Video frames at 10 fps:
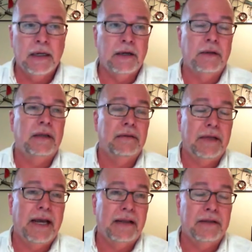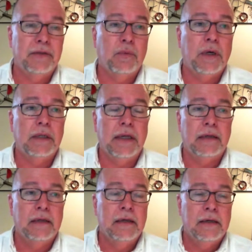You know, they, they had this one that